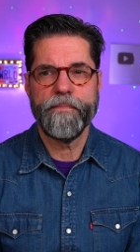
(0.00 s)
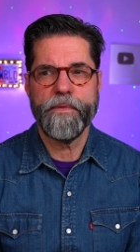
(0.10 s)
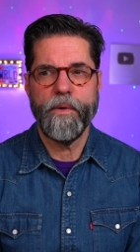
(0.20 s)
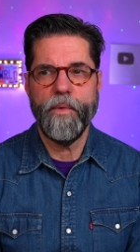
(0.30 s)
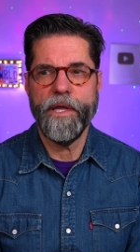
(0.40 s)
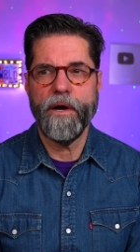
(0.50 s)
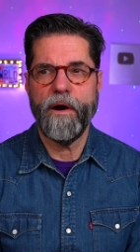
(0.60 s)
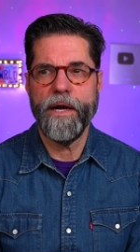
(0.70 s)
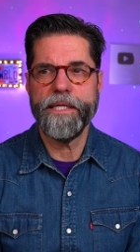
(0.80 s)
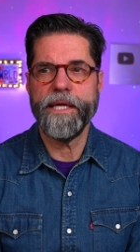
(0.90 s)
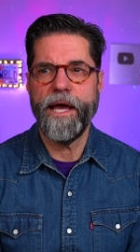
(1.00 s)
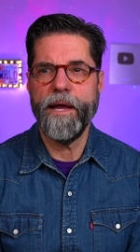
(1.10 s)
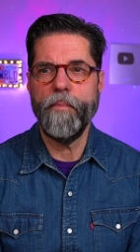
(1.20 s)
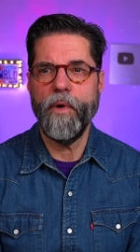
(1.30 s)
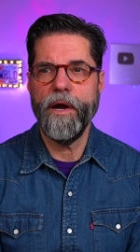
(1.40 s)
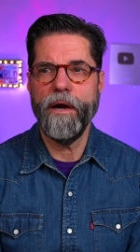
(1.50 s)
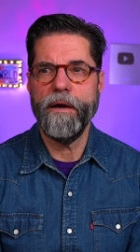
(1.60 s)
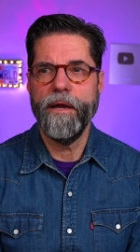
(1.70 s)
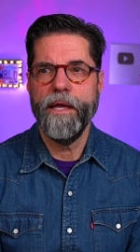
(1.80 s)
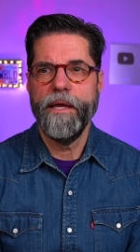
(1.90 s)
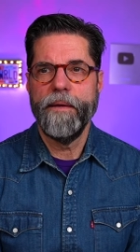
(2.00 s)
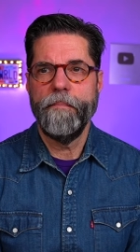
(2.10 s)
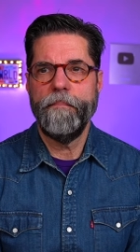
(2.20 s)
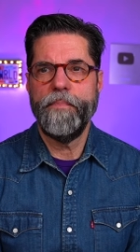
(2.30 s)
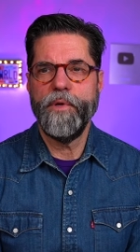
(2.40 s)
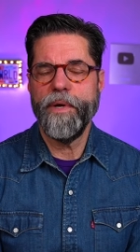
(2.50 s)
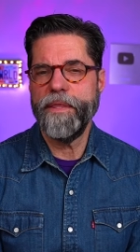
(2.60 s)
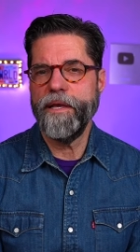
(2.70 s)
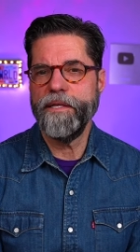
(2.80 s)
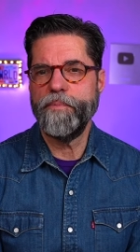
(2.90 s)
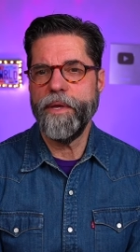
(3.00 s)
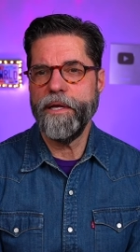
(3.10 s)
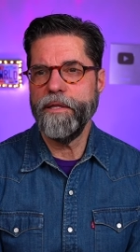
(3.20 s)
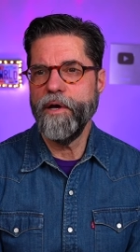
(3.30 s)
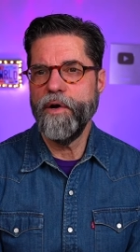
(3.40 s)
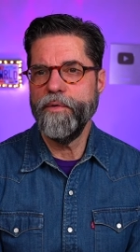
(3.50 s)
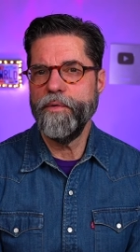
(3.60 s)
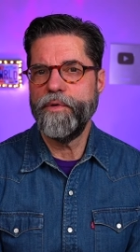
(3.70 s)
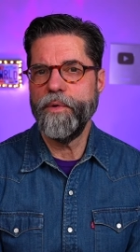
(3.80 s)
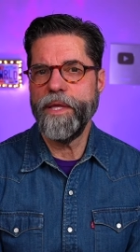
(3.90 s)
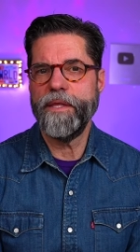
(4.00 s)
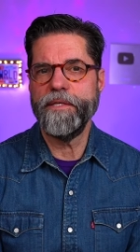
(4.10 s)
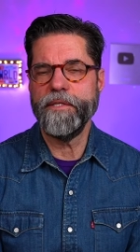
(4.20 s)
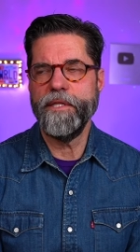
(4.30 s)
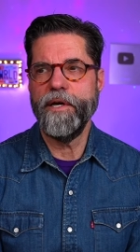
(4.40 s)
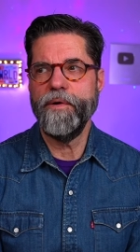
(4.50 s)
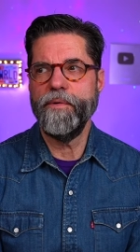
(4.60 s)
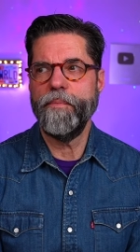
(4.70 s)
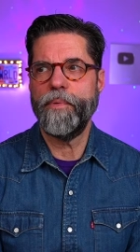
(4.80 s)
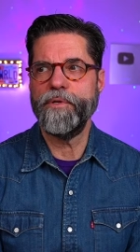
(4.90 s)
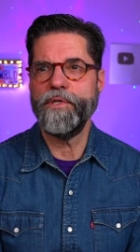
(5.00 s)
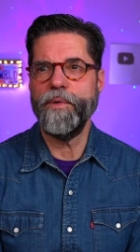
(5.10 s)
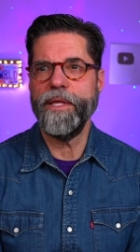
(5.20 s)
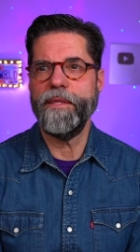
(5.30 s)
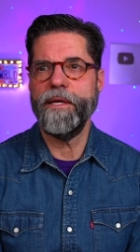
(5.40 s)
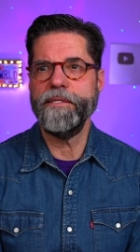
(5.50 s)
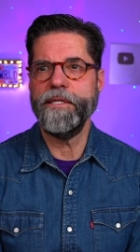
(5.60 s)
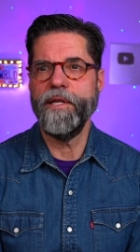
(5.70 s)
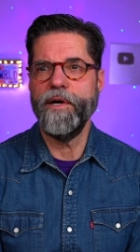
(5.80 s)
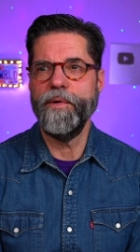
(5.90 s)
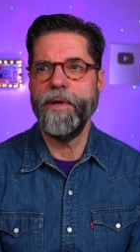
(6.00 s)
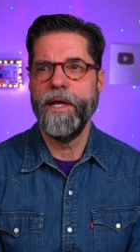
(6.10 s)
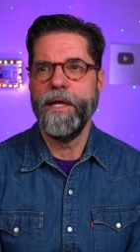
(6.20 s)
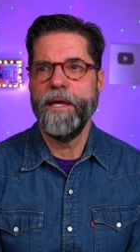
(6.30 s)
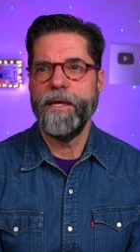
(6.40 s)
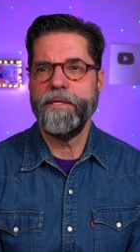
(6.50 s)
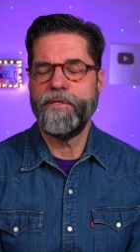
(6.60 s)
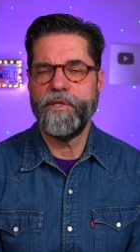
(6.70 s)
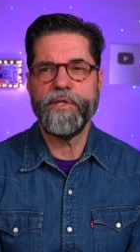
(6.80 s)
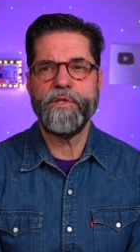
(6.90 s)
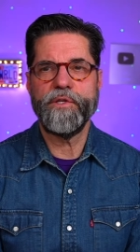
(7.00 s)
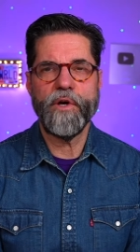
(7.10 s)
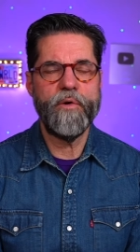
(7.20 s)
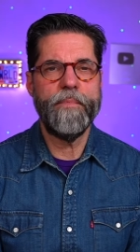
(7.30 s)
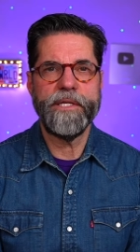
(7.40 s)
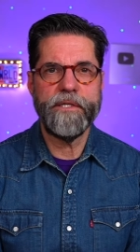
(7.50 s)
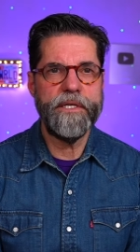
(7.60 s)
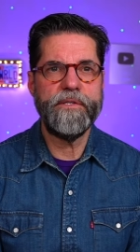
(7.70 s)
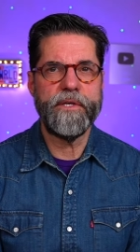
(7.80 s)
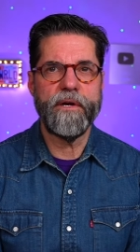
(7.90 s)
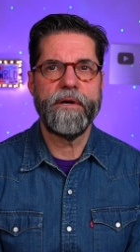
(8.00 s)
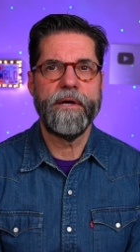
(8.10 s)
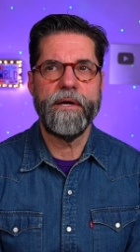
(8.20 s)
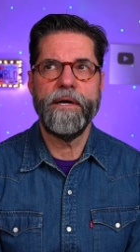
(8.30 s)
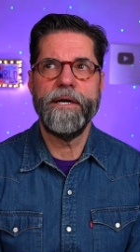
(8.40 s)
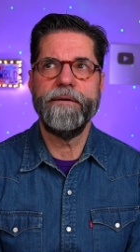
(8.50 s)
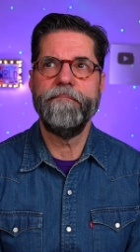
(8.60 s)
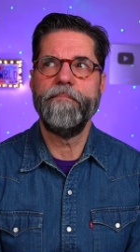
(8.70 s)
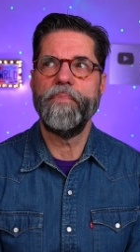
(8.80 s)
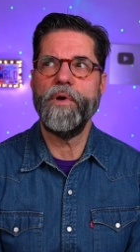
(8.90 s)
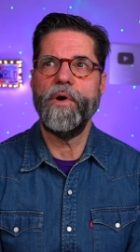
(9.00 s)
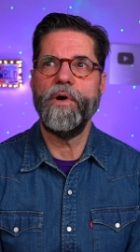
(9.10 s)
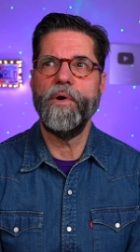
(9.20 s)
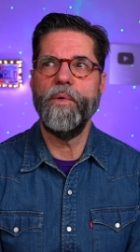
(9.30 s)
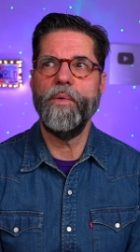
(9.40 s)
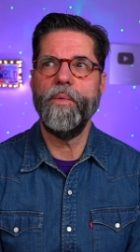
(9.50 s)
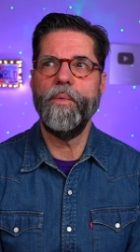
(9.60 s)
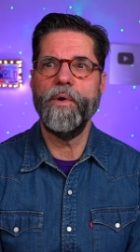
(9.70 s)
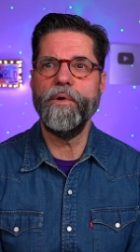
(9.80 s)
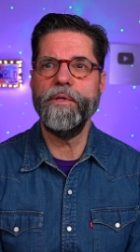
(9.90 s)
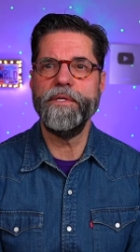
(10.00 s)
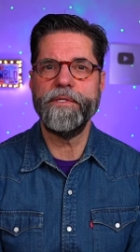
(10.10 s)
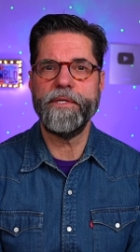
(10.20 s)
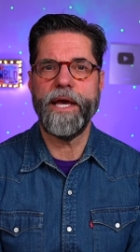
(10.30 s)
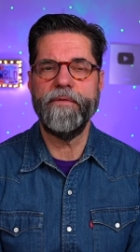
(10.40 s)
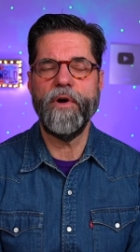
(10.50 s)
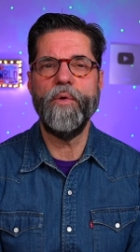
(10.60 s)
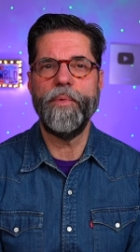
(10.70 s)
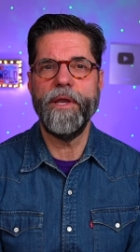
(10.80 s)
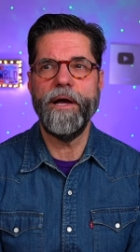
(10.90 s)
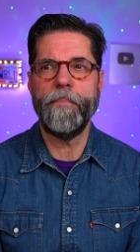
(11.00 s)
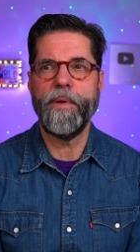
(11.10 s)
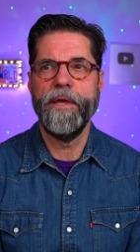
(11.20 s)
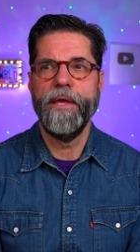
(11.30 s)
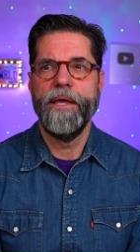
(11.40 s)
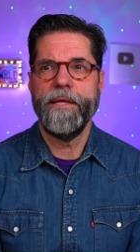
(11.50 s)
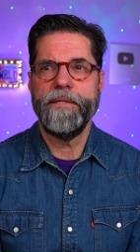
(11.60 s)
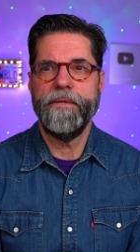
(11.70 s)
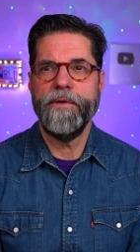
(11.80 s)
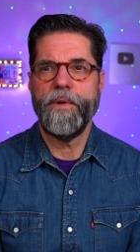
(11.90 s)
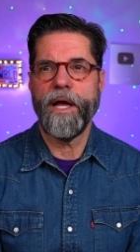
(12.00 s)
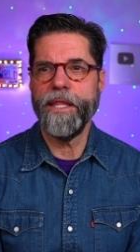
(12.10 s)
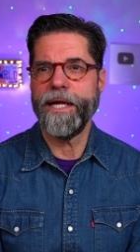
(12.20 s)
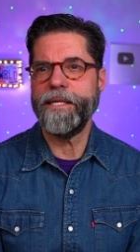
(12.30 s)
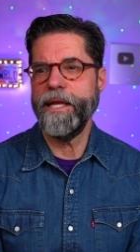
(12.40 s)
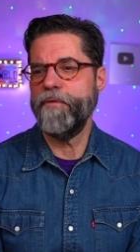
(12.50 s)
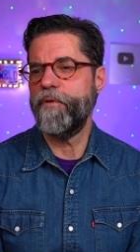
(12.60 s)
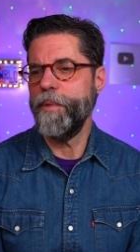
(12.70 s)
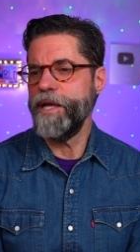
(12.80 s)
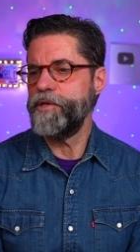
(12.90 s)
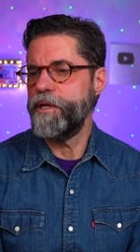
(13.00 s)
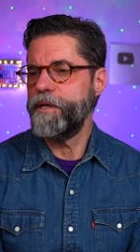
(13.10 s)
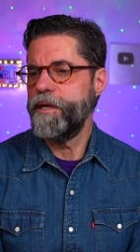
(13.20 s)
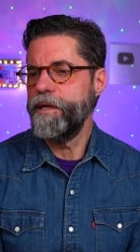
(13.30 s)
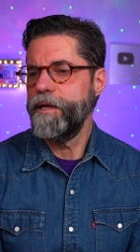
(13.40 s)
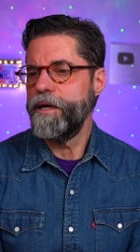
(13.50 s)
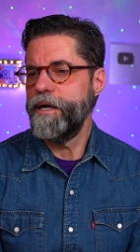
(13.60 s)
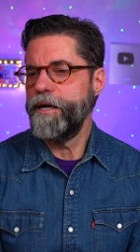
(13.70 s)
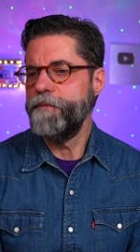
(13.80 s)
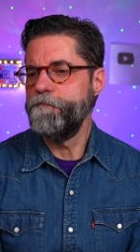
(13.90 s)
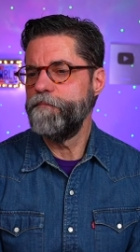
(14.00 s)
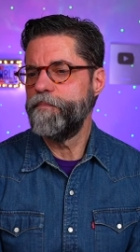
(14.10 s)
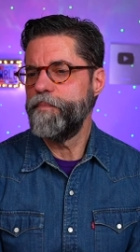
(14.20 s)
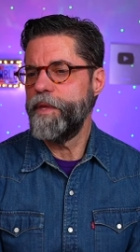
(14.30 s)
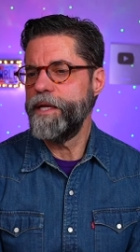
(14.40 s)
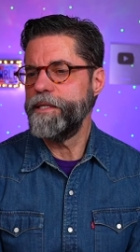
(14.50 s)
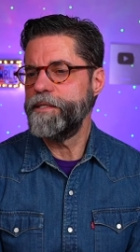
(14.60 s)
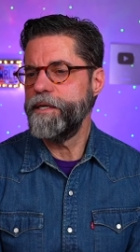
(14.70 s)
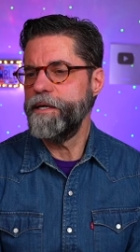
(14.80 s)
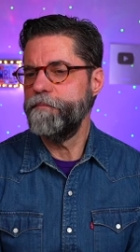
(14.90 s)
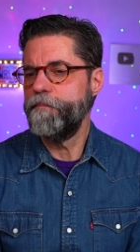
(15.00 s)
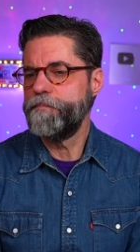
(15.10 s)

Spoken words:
we are at a time where doing things alone, pursuing things alone is just so much easier. The whole world is kind of opened up to collecting information, that it's a